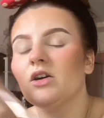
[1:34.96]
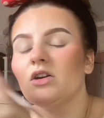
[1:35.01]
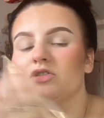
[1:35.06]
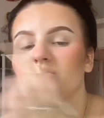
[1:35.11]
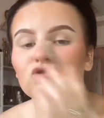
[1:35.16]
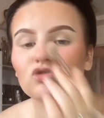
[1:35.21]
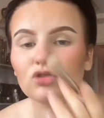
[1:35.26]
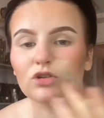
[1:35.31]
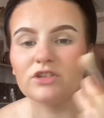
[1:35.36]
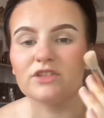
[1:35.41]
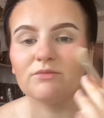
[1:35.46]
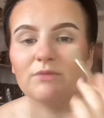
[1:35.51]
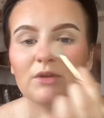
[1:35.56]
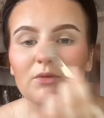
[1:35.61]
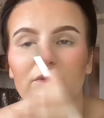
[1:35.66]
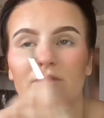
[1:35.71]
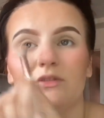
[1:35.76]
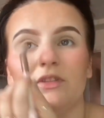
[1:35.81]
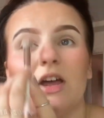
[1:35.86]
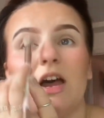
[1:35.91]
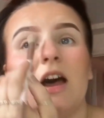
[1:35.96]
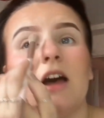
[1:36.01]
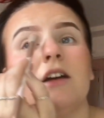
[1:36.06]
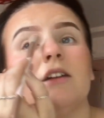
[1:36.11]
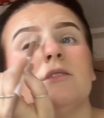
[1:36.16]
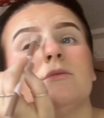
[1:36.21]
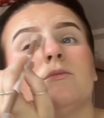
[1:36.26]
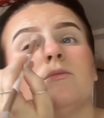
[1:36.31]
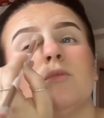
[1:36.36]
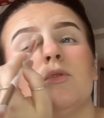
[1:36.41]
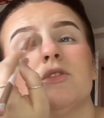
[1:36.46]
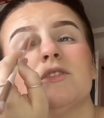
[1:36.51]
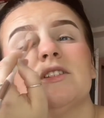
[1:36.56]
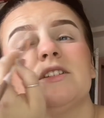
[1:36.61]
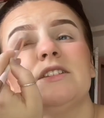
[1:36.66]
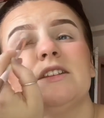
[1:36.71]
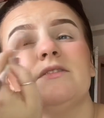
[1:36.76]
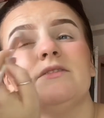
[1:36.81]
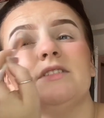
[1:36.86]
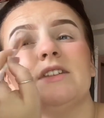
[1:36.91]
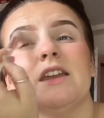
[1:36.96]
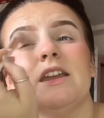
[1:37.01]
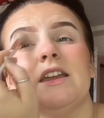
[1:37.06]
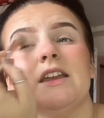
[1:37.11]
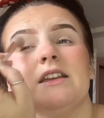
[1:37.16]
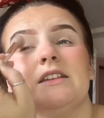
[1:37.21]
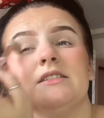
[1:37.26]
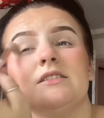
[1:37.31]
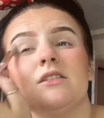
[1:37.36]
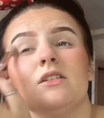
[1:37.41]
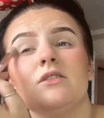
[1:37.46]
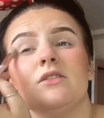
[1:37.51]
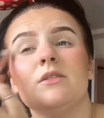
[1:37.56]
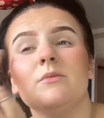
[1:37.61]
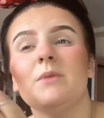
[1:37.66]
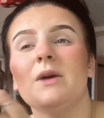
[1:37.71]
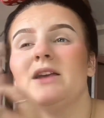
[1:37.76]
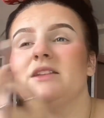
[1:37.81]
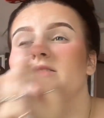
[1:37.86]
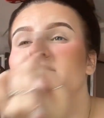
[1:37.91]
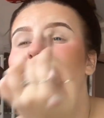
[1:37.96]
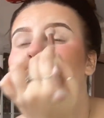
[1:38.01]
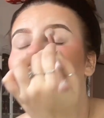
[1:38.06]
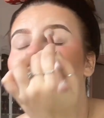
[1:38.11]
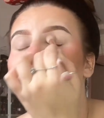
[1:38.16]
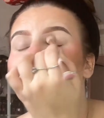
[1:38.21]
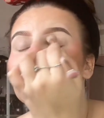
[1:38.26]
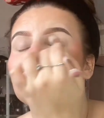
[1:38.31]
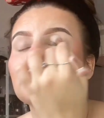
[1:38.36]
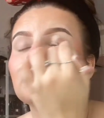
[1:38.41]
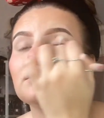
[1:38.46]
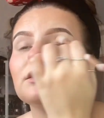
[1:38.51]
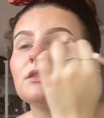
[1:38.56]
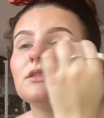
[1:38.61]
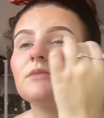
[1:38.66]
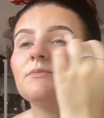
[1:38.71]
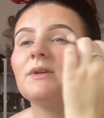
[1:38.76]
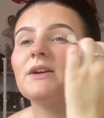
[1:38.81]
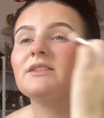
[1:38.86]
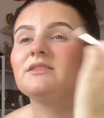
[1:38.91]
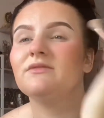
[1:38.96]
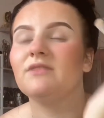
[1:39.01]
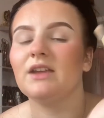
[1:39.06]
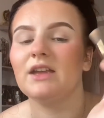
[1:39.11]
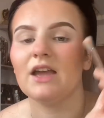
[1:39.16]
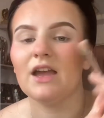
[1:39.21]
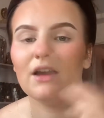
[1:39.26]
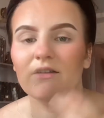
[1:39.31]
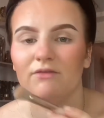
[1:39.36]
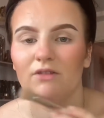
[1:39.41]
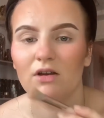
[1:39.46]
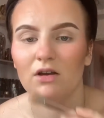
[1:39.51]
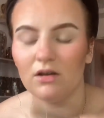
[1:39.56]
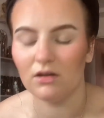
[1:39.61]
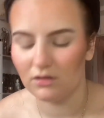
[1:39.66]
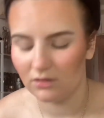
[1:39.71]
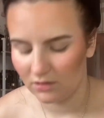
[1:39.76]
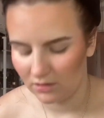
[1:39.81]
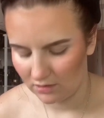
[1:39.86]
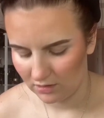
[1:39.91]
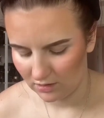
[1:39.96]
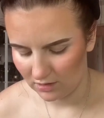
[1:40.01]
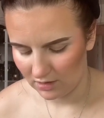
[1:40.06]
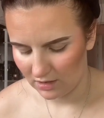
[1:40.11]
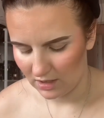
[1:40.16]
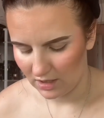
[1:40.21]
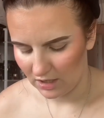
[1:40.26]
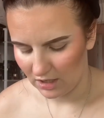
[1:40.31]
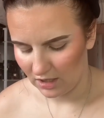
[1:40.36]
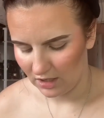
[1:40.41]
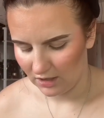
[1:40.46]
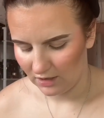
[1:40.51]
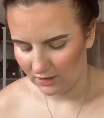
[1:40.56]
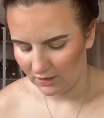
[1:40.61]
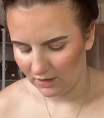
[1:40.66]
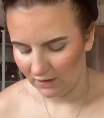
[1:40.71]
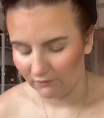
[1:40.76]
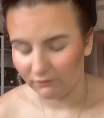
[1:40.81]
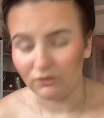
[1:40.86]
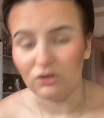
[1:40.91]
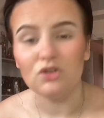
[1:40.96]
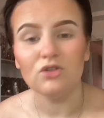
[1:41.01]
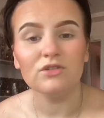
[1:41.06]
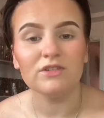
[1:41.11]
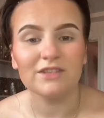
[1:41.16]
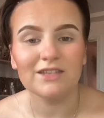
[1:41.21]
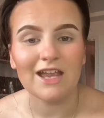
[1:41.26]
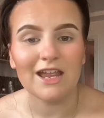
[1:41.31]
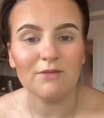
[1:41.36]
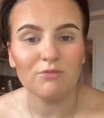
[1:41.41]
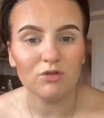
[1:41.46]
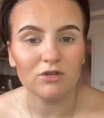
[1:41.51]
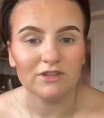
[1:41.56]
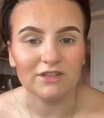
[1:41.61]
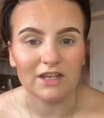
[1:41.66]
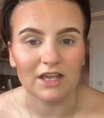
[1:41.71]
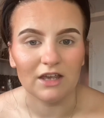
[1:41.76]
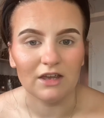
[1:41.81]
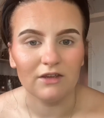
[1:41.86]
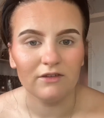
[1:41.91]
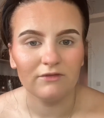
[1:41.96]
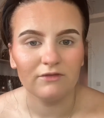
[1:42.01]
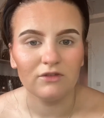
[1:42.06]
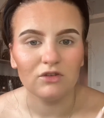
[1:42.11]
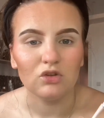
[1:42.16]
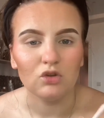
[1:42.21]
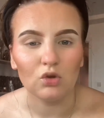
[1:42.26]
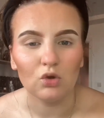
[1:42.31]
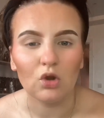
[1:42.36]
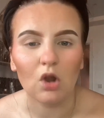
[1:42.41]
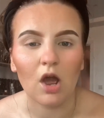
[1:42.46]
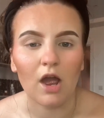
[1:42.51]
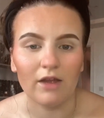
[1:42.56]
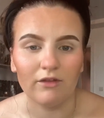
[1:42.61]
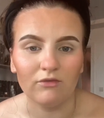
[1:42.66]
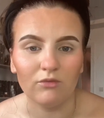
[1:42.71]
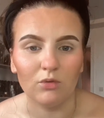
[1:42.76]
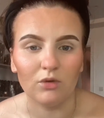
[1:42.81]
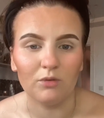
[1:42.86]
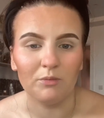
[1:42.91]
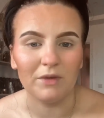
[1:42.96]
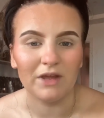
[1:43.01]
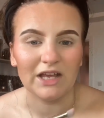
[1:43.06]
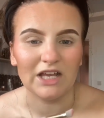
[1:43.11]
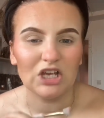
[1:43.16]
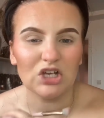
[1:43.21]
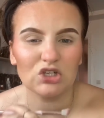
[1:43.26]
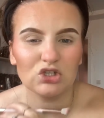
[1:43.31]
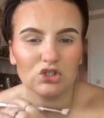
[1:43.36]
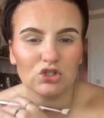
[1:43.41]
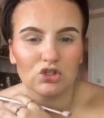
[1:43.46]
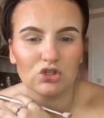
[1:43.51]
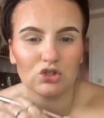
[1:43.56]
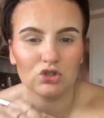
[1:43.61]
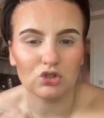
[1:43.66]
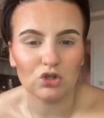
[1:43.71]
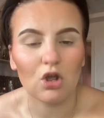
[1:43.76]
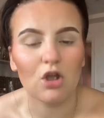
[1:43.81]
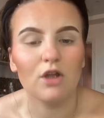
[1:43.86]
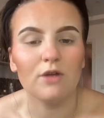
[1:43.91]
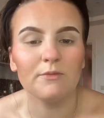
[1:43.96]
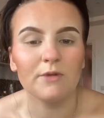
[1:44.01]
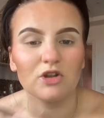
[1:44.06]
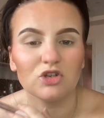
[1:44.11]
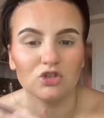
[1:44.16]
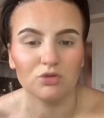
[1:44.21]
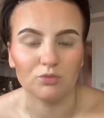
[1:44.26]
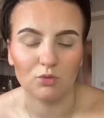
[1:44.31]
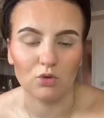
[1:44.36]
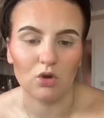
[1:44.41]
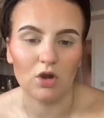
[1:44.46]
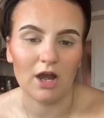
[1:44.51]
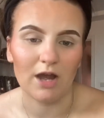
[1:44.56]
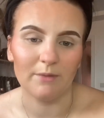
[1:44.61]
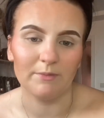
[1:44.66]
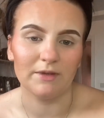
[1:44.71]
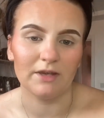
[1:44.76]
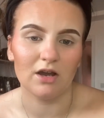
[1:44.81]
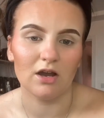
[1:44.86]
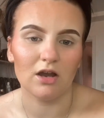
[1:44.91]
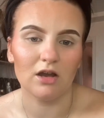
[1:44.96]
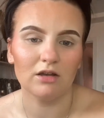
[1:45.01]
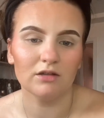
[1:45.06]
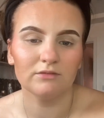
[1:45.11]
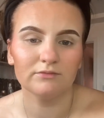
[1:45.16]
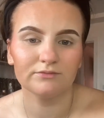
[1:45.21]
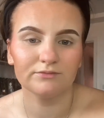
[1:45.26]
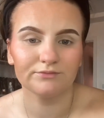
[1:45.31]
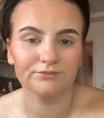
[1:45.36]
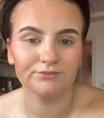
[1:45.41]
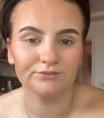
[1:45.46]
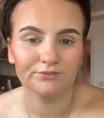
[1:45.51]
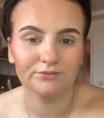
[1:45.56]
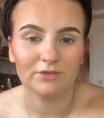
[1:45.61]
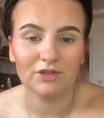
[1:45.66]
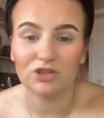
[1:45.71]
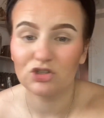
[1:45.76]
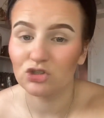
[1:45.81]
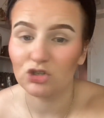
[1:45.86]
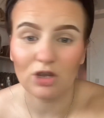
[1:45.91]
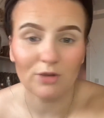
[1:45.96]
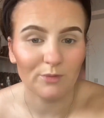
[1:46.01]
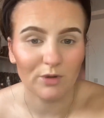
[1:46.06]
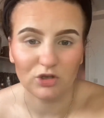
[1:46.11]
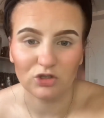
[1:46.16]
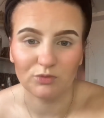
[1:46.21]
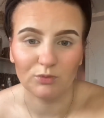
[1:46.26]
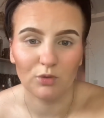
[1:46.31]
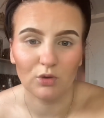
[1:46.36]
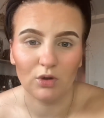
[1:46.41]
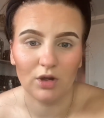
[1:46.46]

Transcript: Trust me with that. Positivity is the best thing, the best thing ever. If you stay positive, your life would be so much more happier. So much more